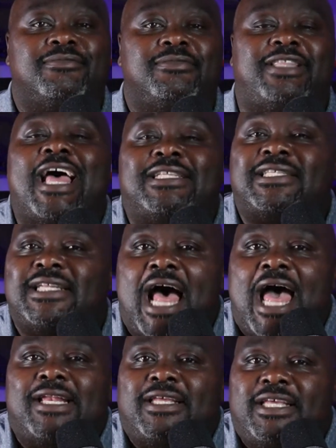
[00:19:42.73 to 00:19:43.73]
That's
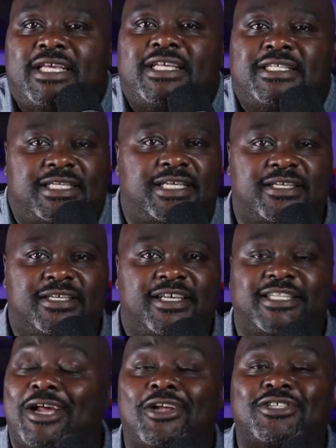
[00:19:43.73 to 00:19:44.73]
not easy.
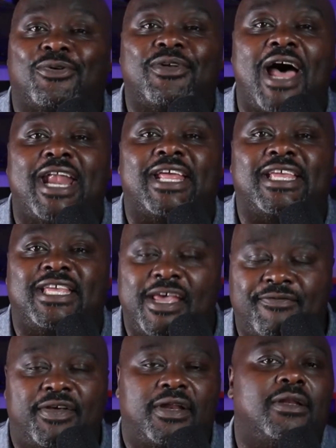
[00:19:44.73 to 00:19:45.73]
It's also not a
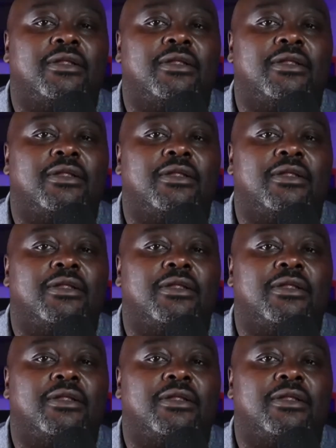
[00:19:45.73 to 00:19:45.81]
given.